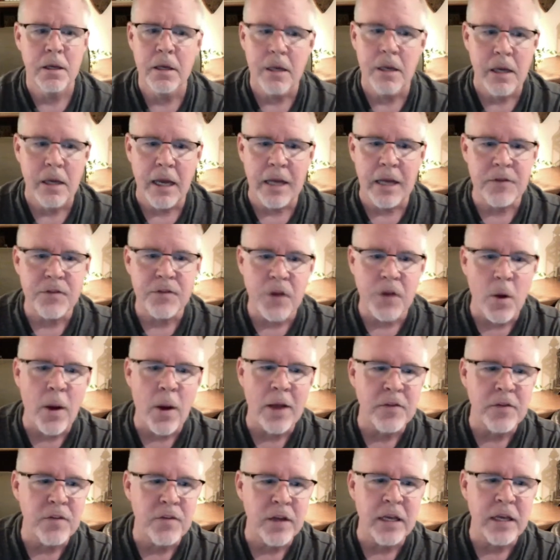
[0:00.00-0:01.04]
And so I
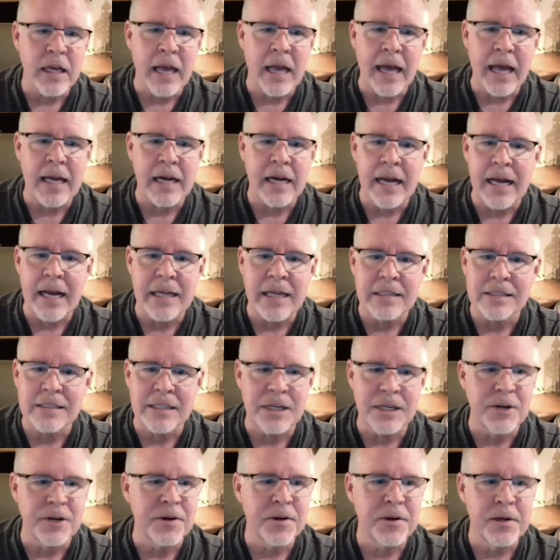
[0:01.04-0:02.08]
see Ananias
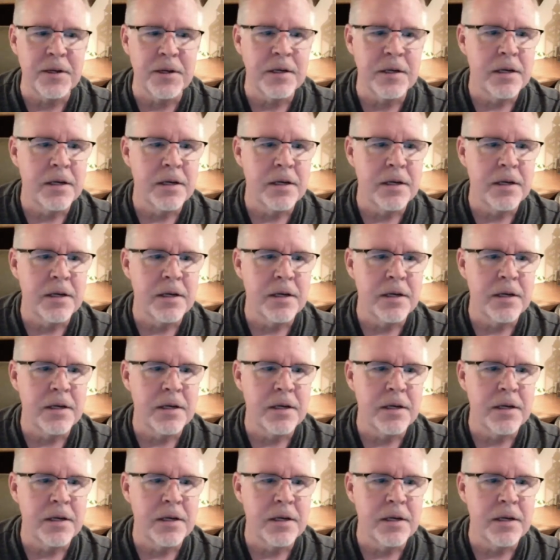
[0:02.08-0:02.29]
here.